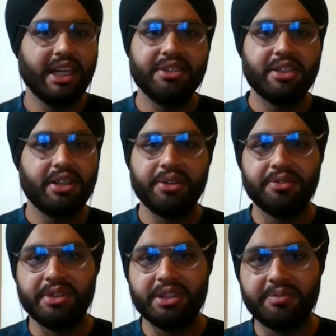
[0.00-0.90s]
That's how I
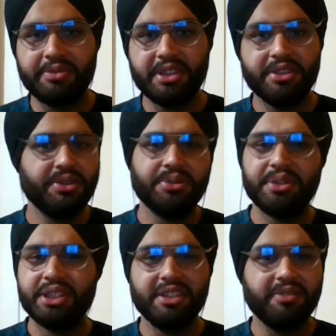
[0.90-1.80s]
overcome. There's
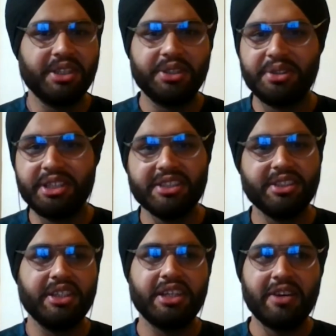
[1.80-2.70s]
no other way to
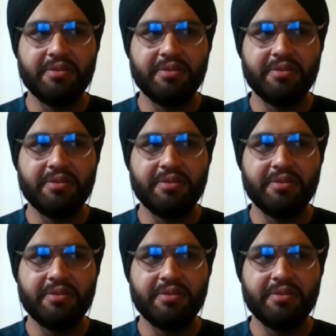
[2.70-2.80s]
DSA.